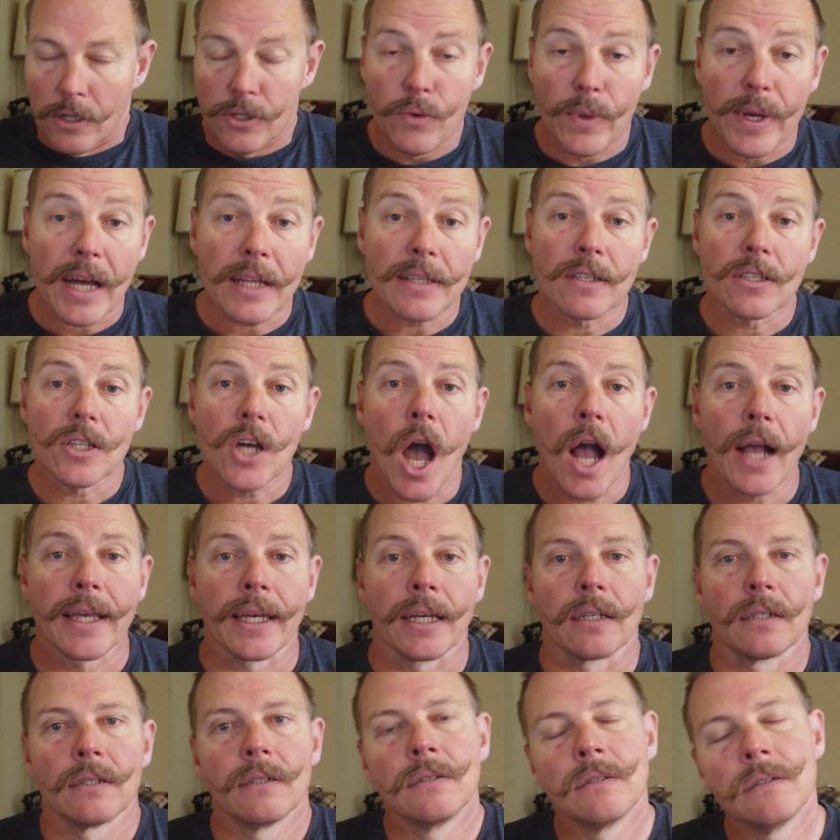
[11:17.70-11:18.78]
So we got to
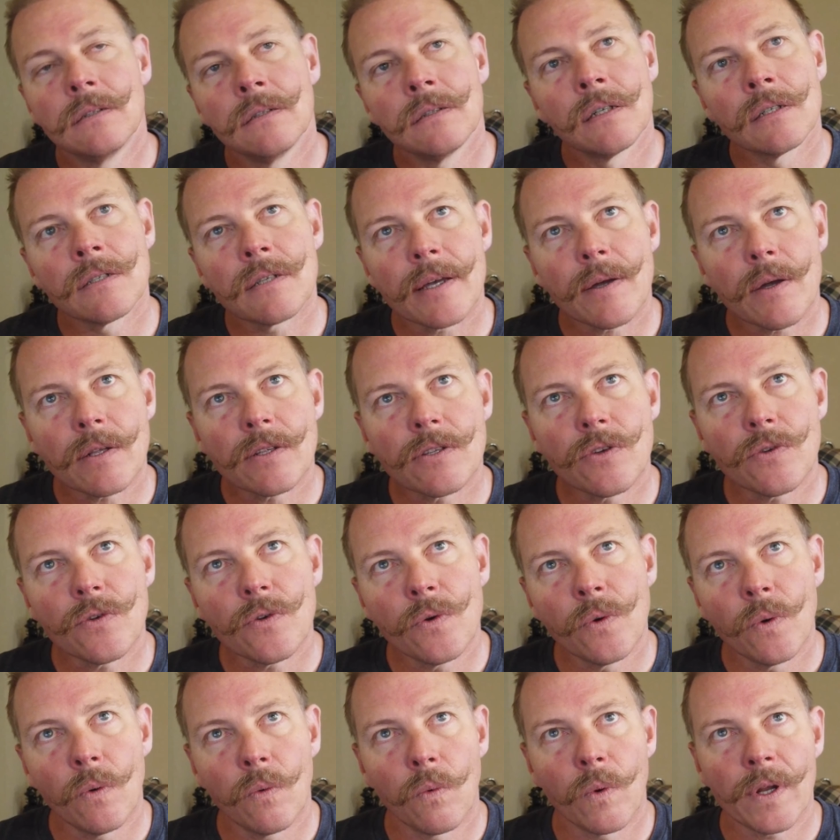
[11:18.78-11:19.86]
talking. I was like,
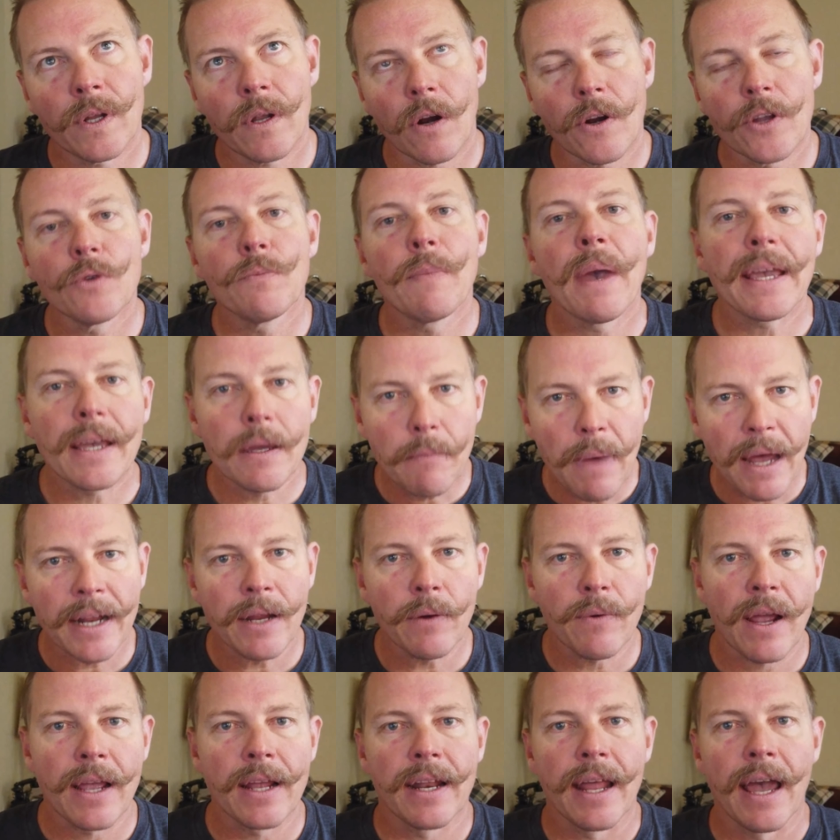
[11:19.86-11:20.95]
what are you making money
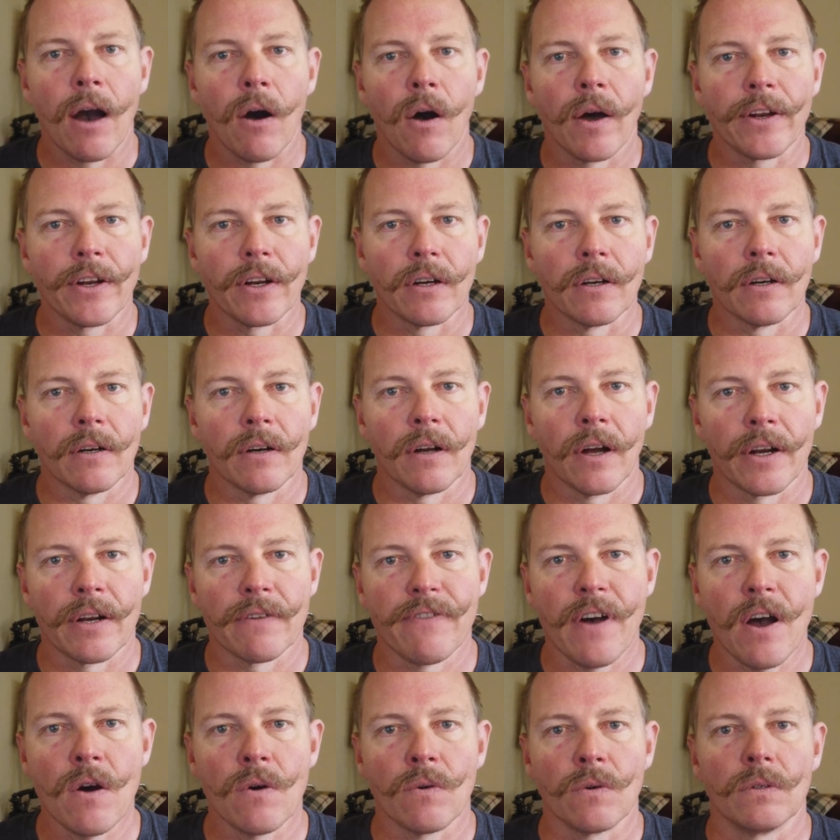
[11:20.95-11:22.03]
right now on your
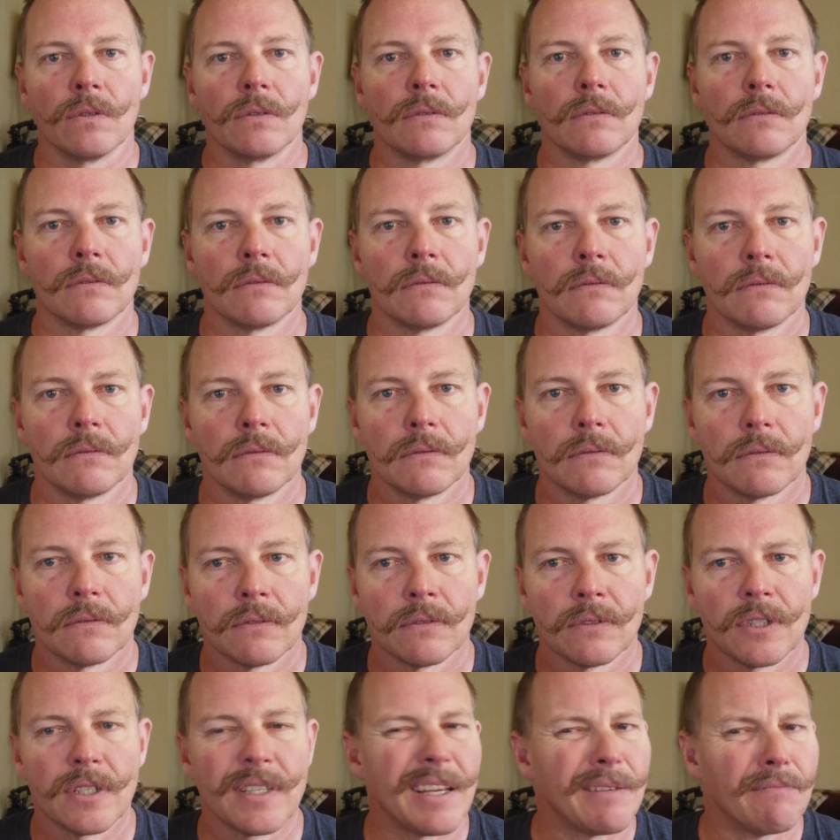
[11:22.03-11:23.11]
phone?
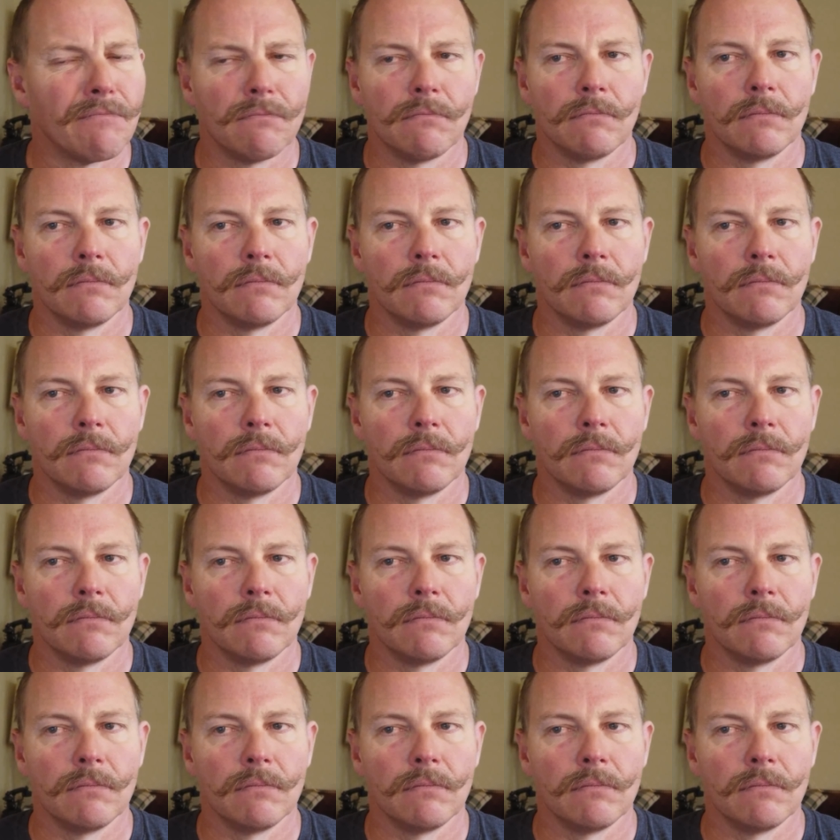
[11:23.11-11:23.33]
She said,